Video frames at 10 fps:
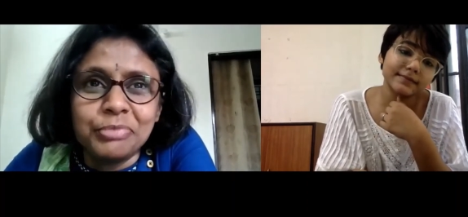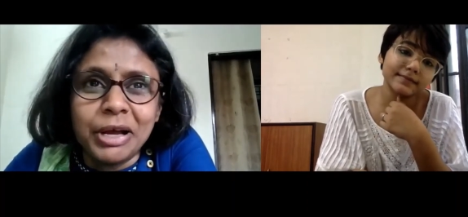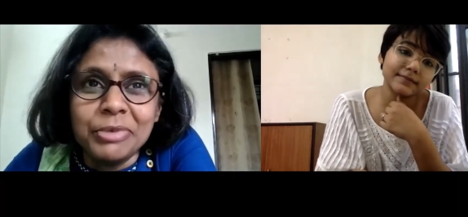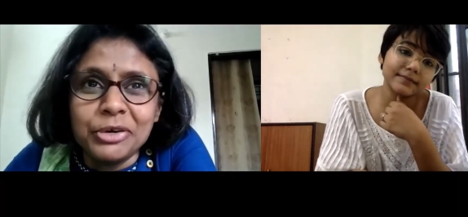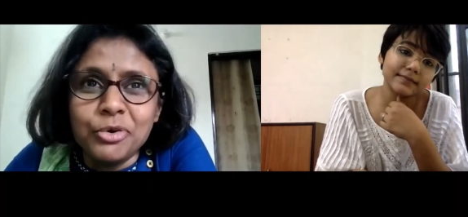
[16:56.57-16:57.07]
Speaker 1: I
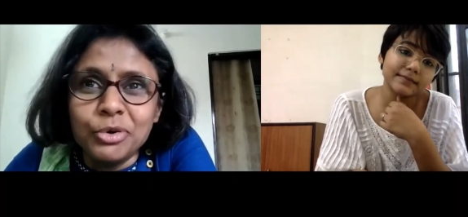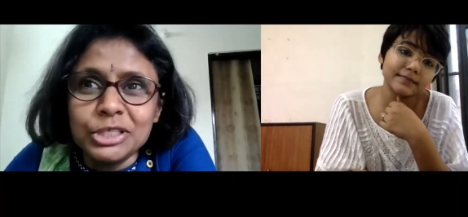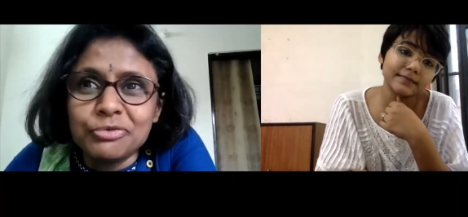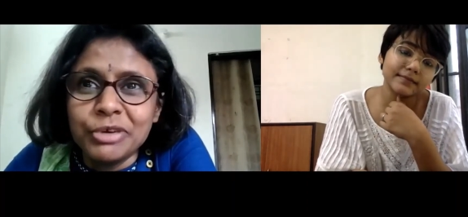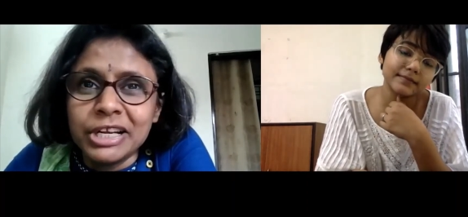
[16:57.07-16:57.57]
mean,
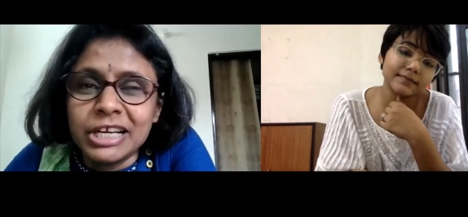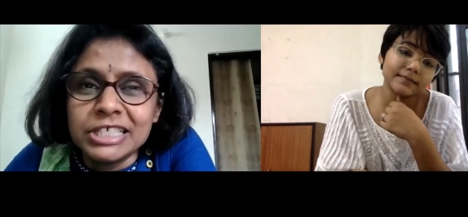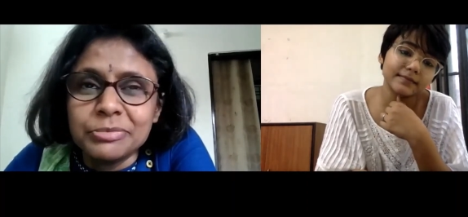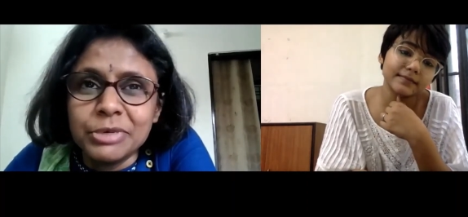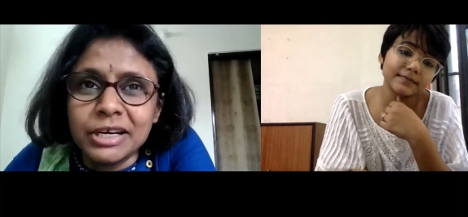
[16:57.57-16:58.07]
goals where
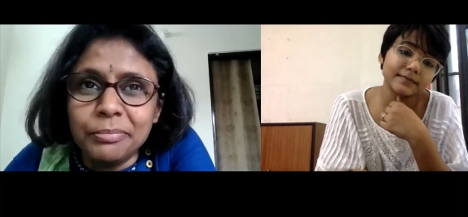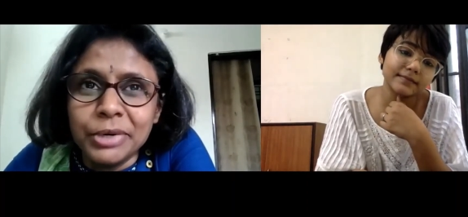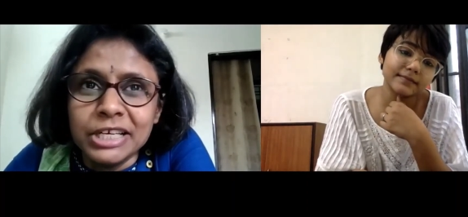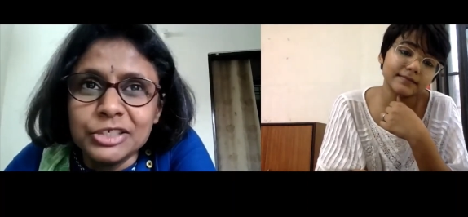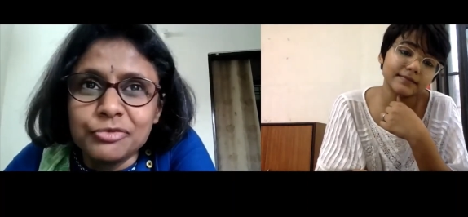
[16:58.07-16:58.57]
customer
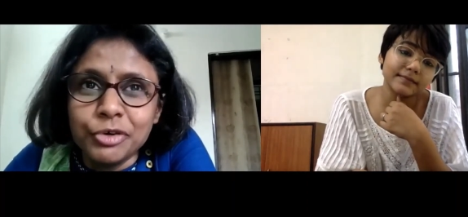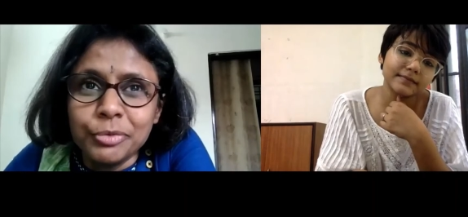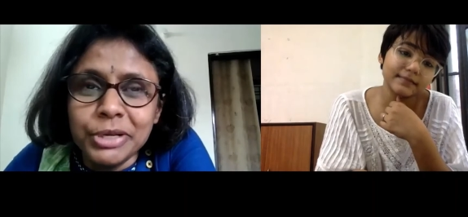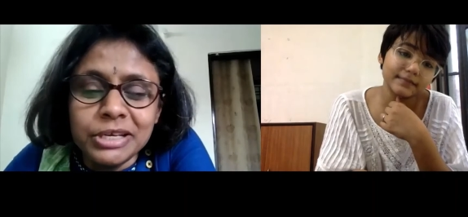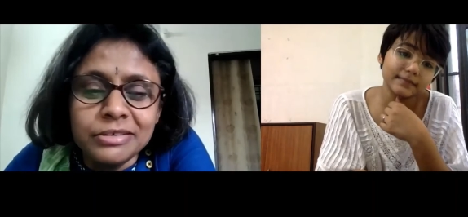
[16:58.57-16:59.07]
complaints
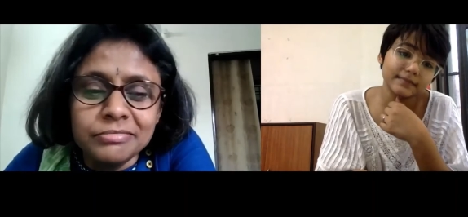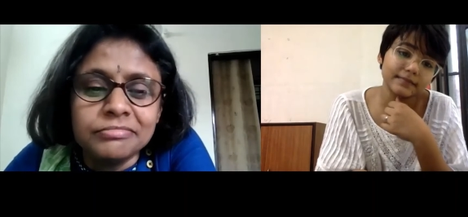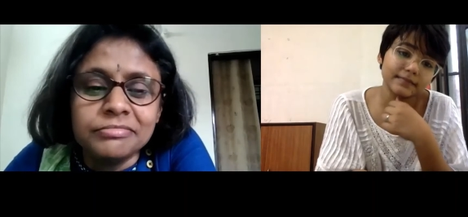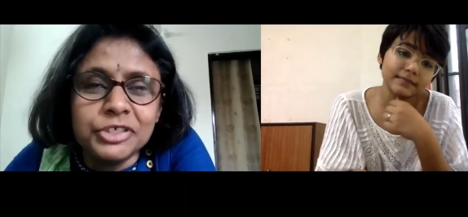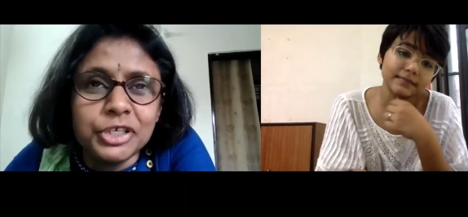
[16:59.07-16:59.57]
would be
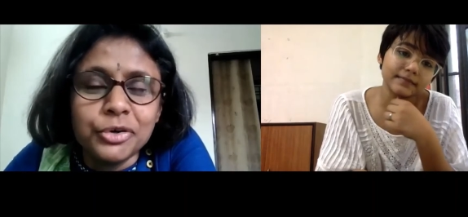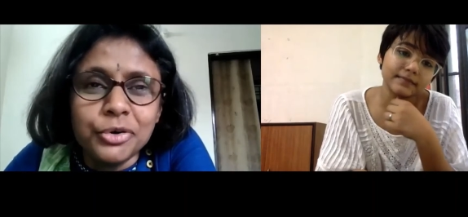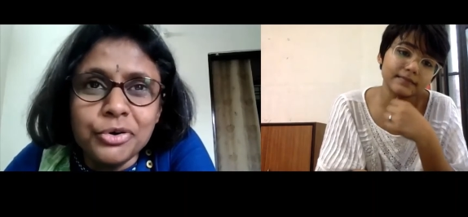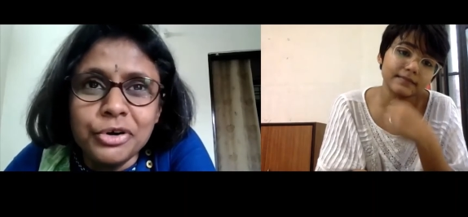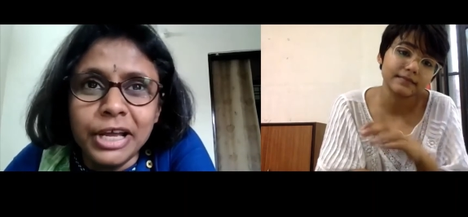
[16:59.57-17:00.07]

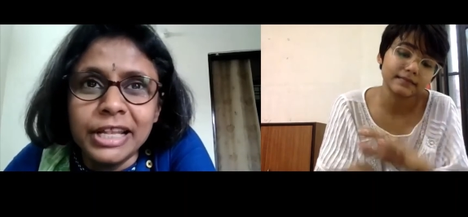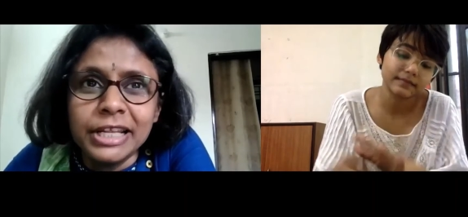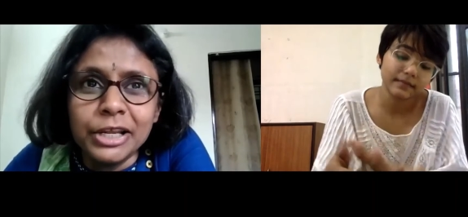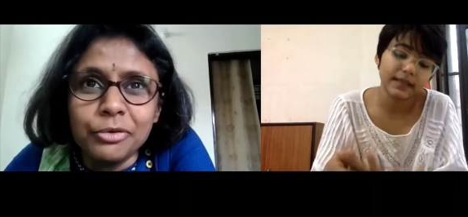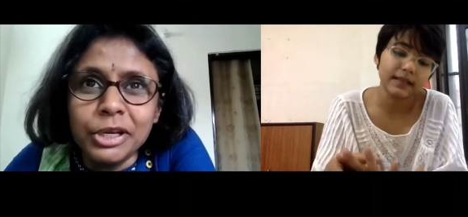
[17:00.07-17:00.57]
zero, and
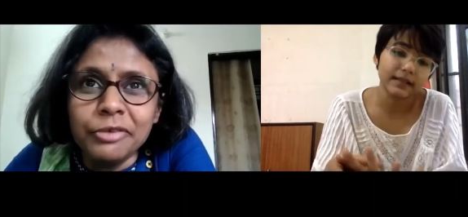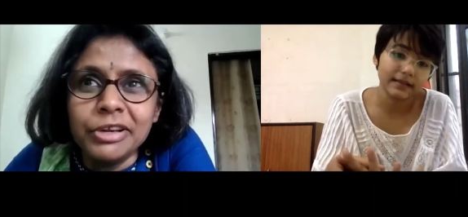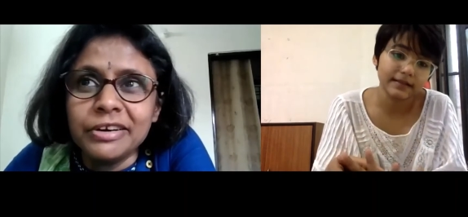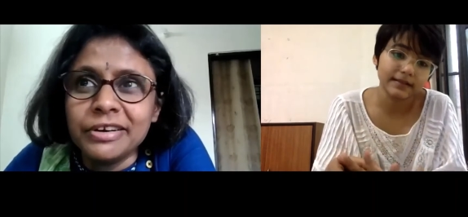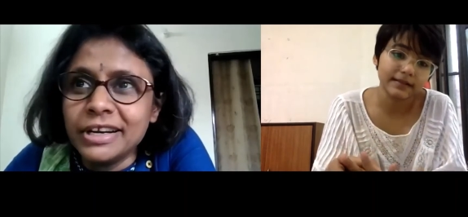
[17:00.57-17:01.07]
then only
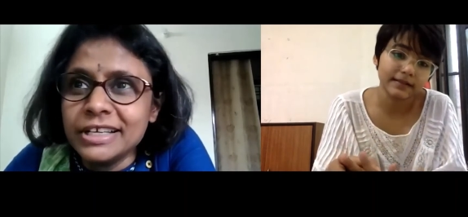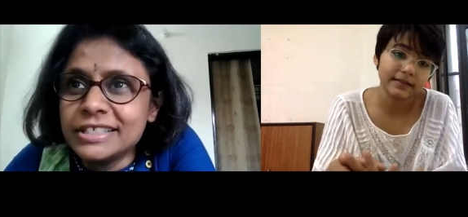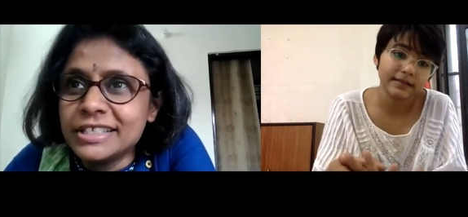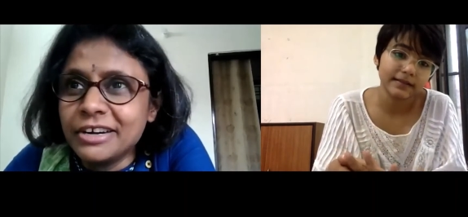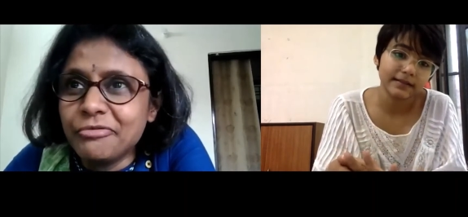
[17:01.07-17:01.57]
we'll realize
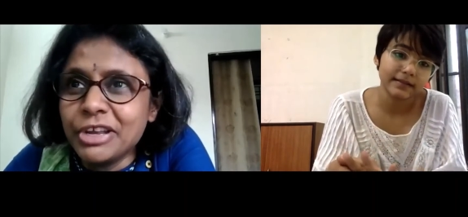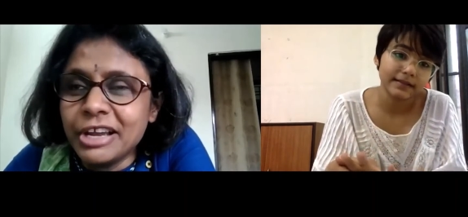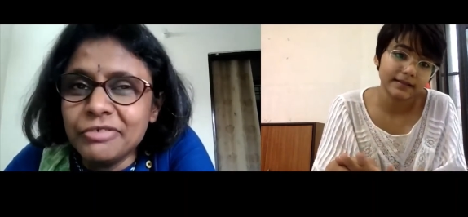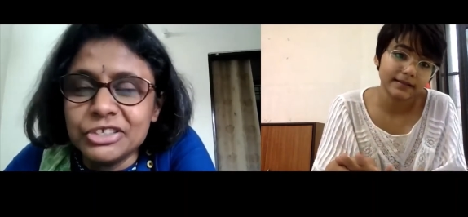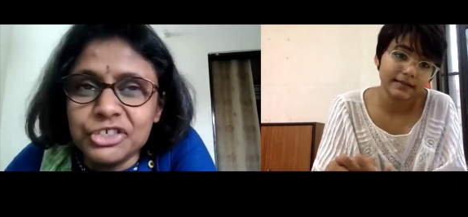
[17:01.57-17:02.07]
that we
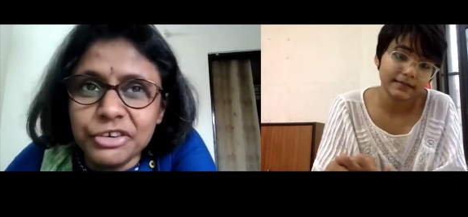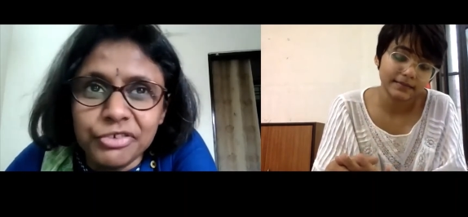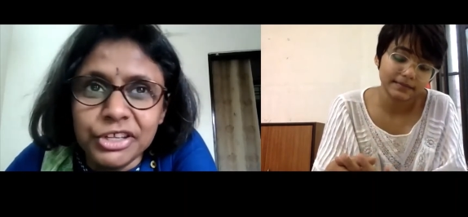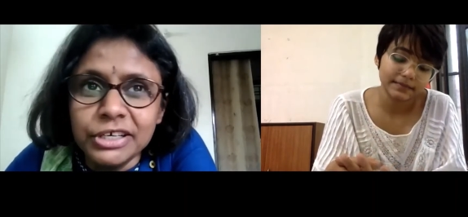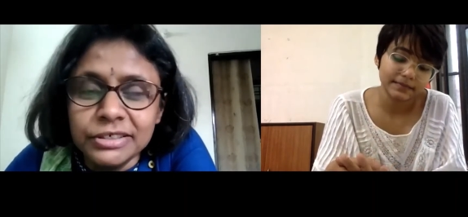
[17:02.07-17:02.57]
have
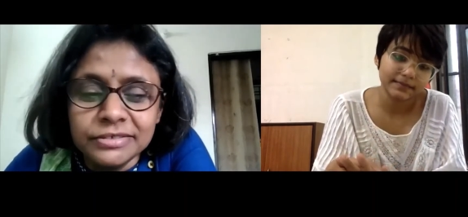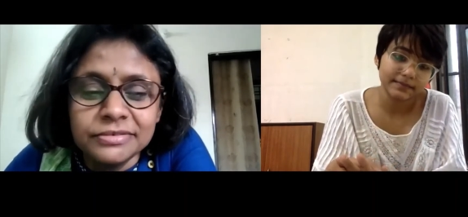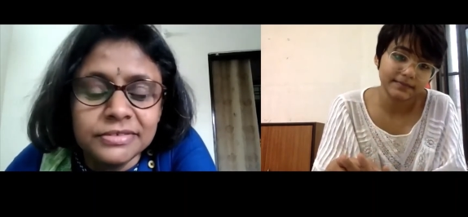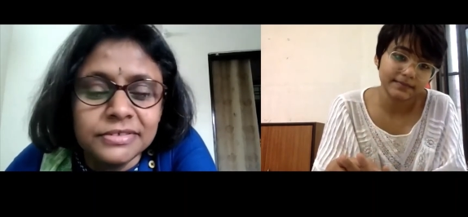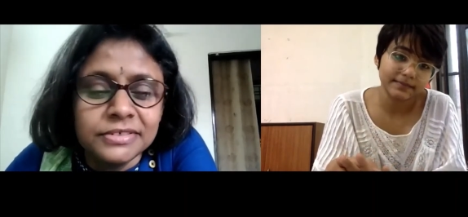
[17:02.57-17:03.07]
achieved the,
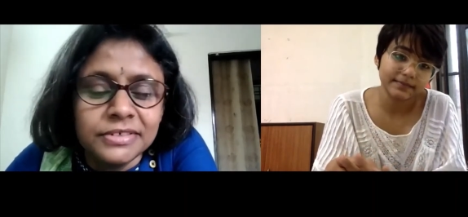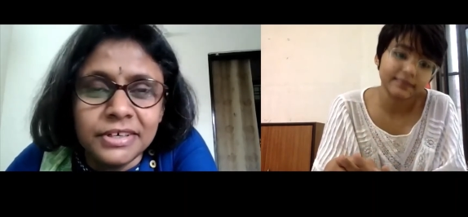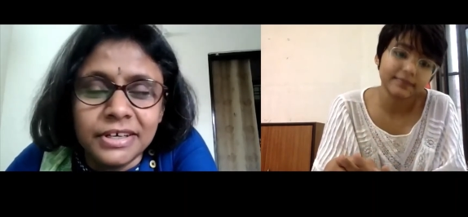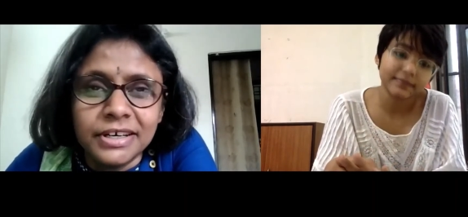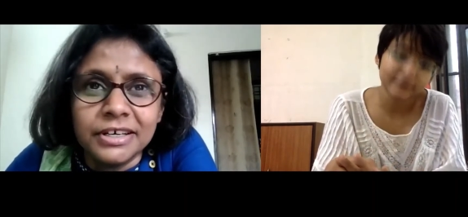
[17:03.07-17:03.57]

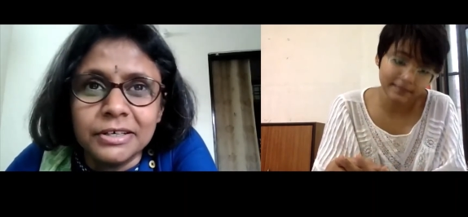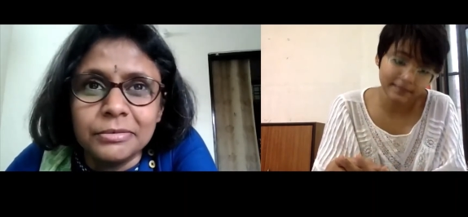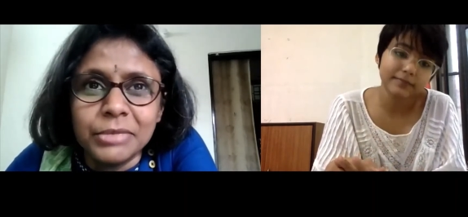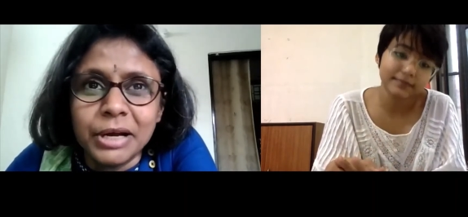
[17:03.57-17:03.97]
um,